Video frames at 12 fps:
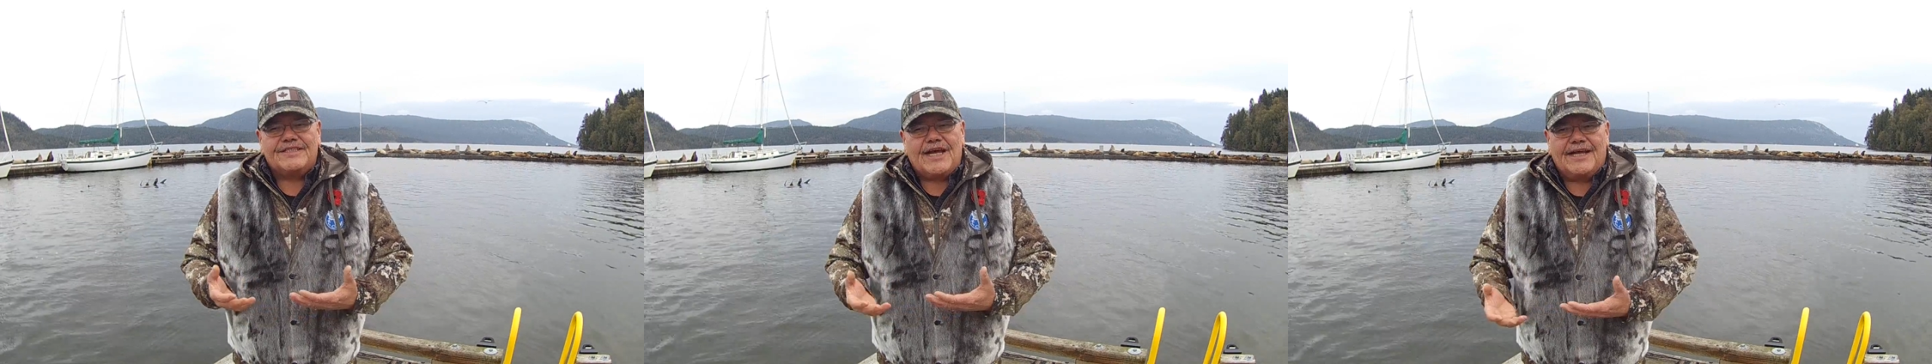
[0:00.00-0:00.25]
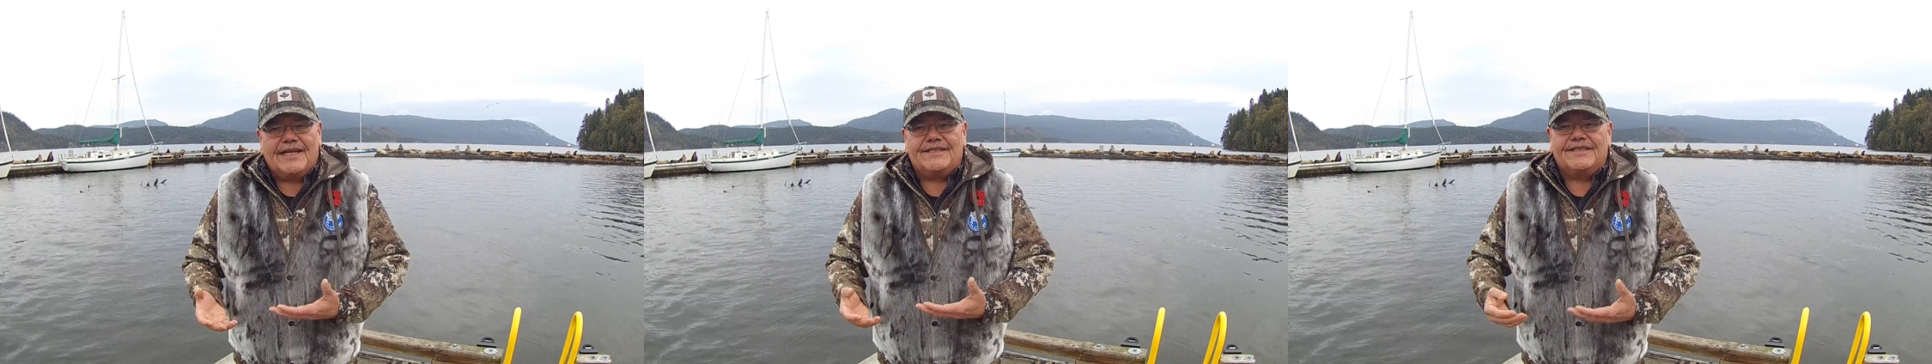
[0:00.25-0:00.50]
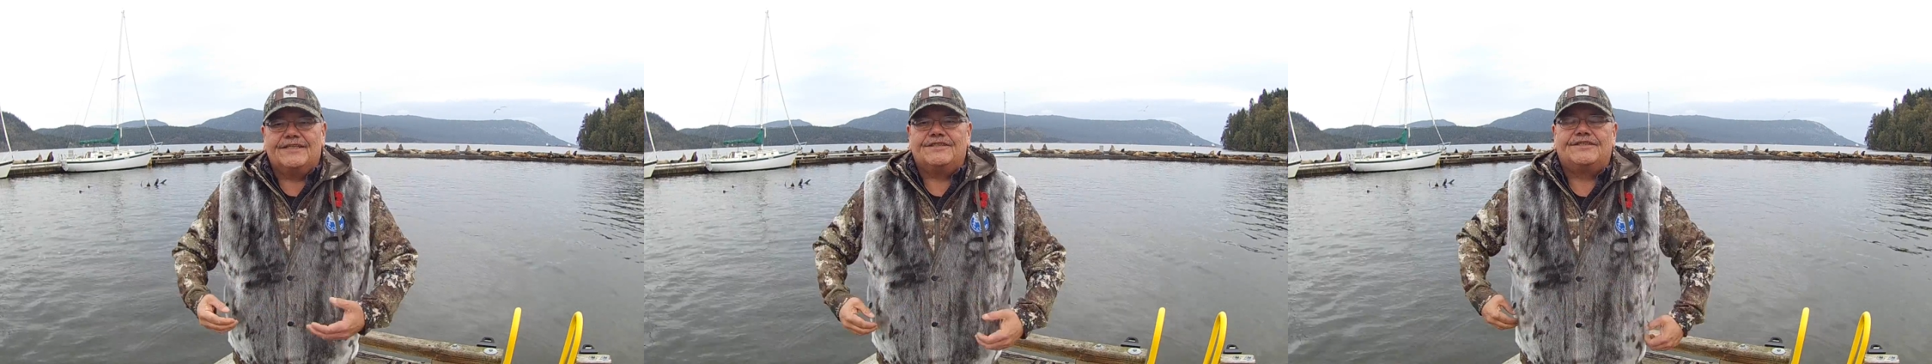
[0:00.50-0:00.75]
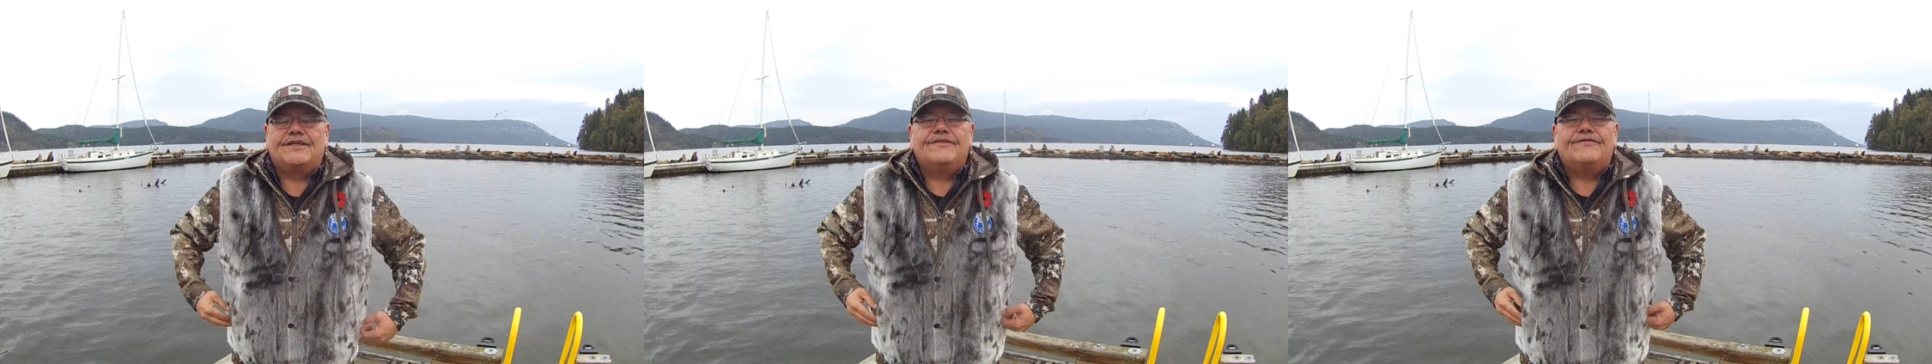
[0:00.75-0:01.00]

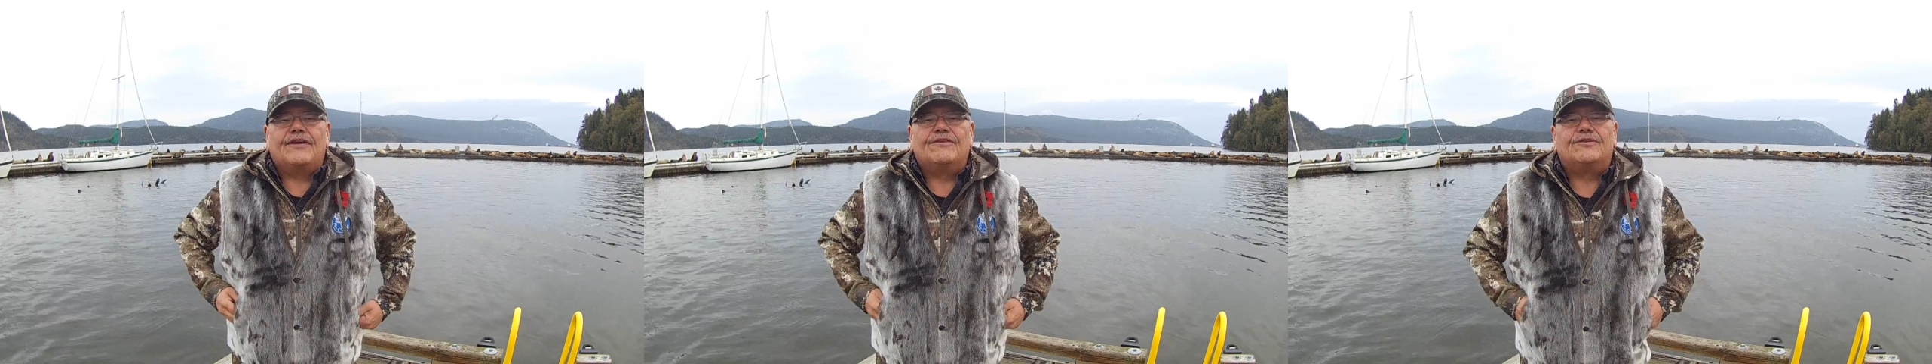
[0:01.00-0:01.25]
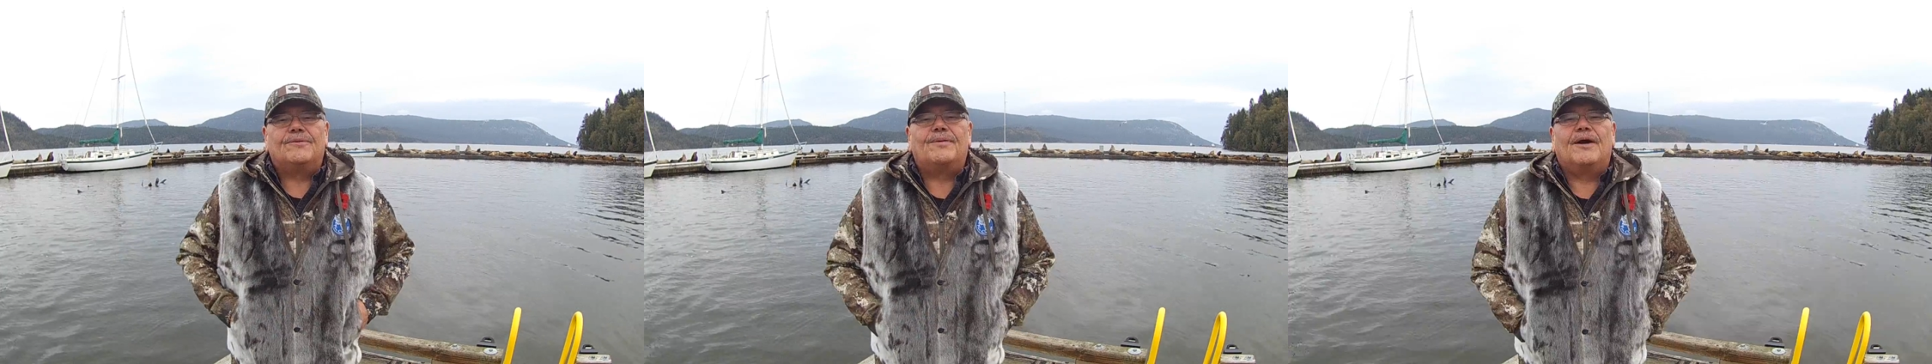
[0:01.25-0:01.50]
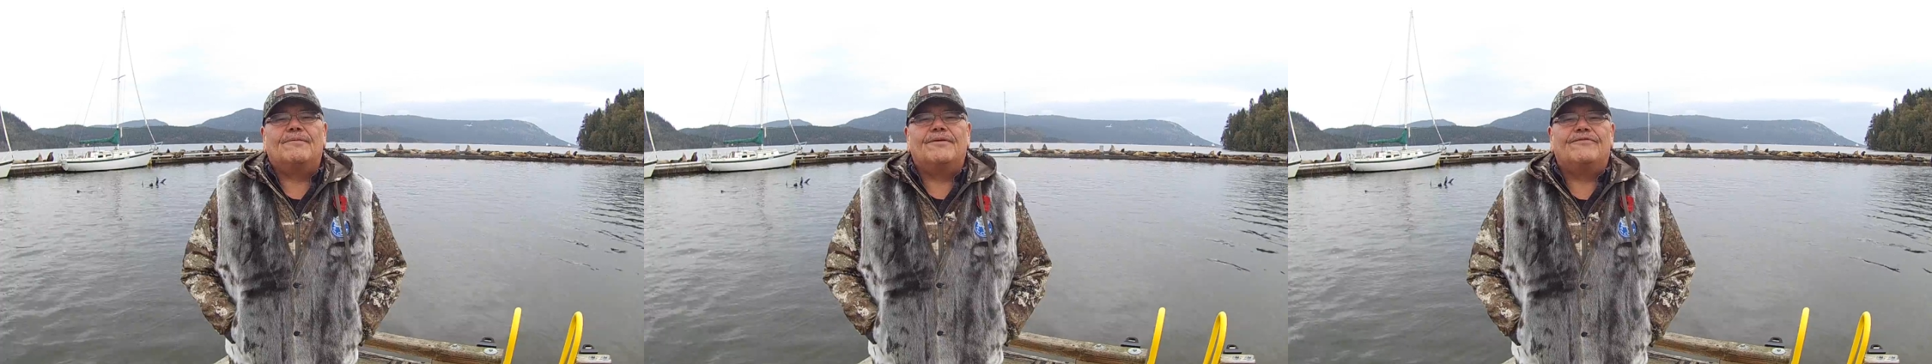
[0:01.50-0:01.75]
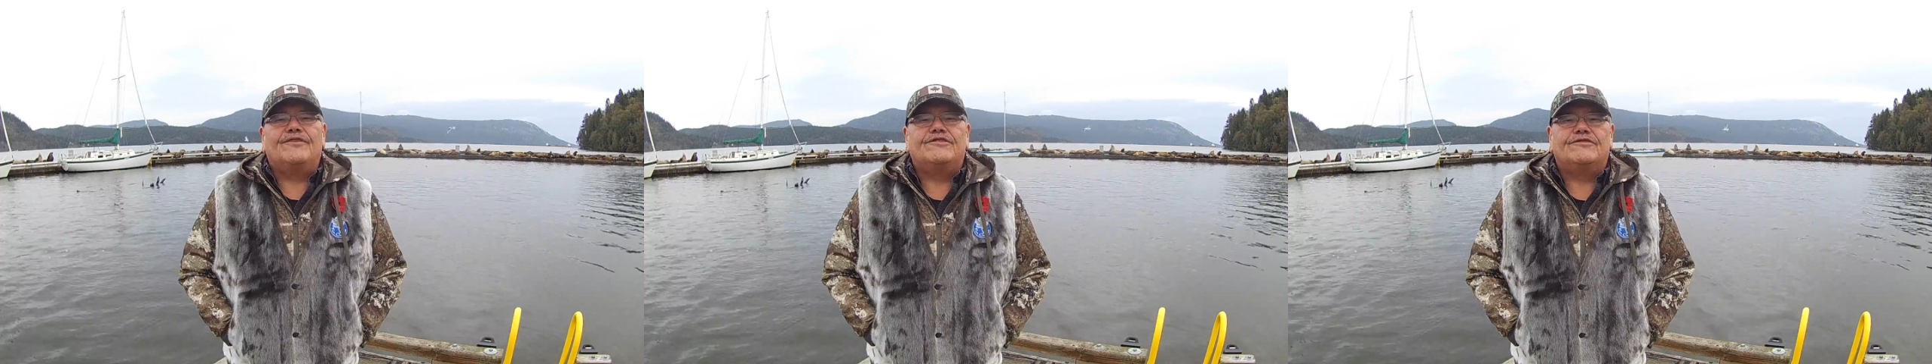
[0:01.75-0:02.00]
scientists at the Federal Department
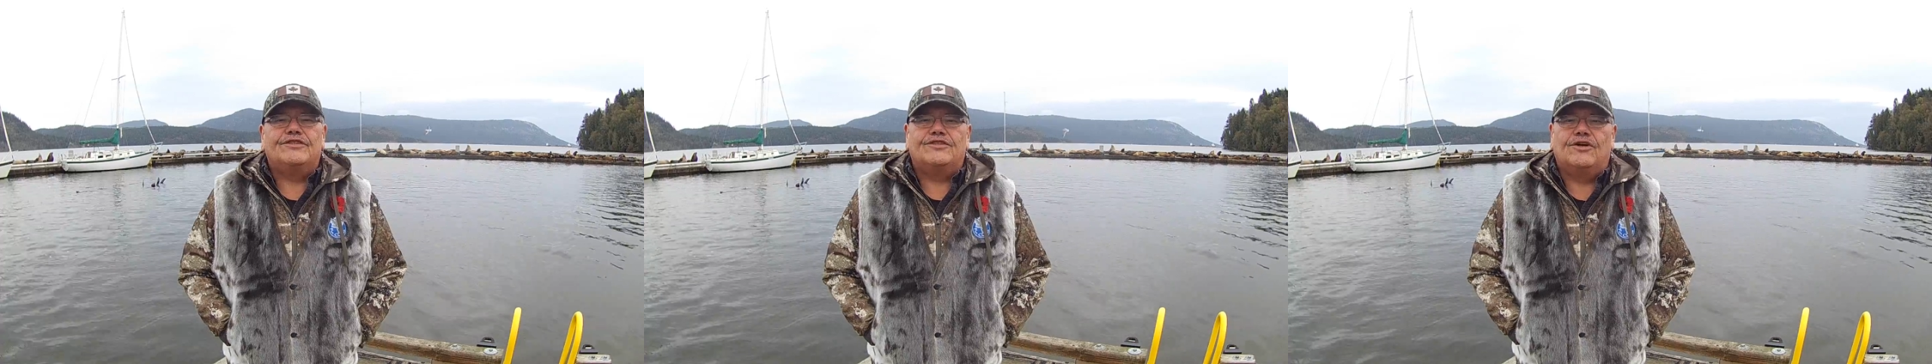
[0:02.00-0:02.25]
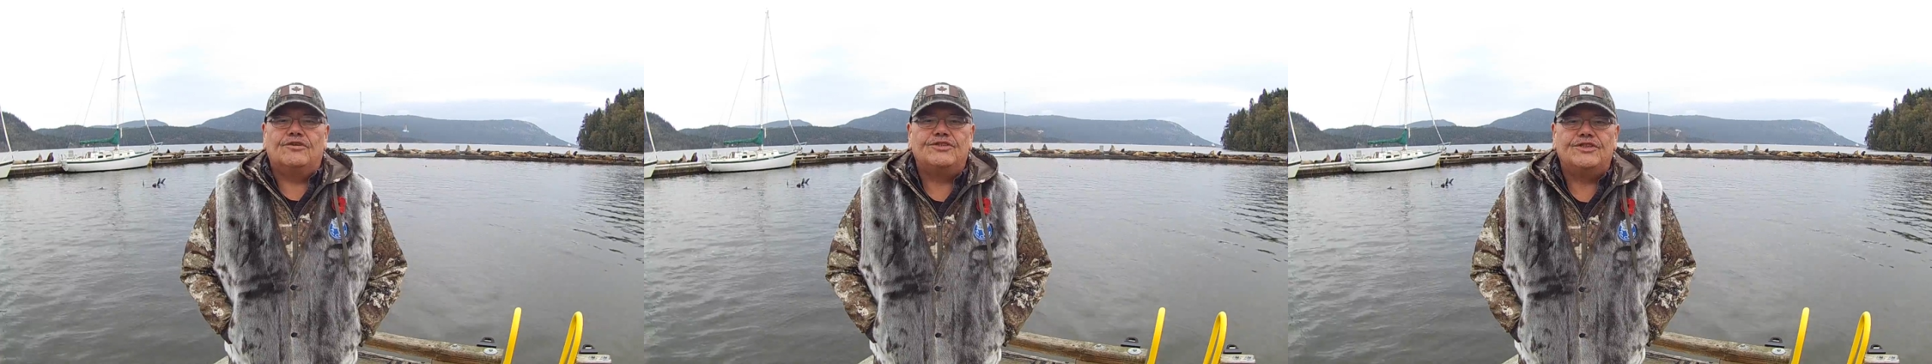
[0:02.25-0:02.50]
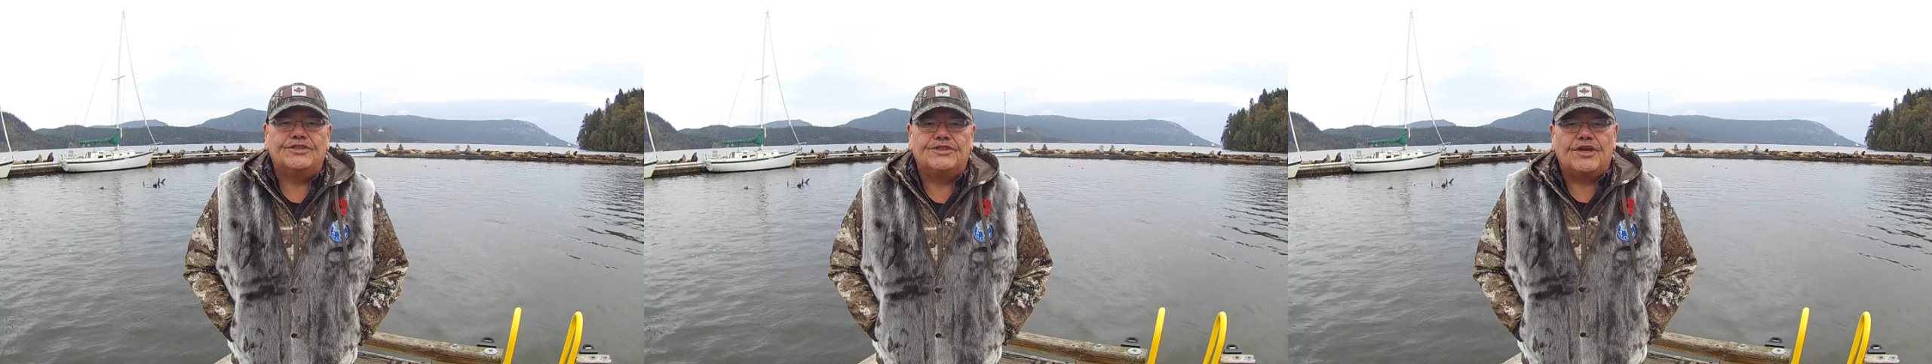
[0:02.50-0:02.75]
of Fisheries and Oceans,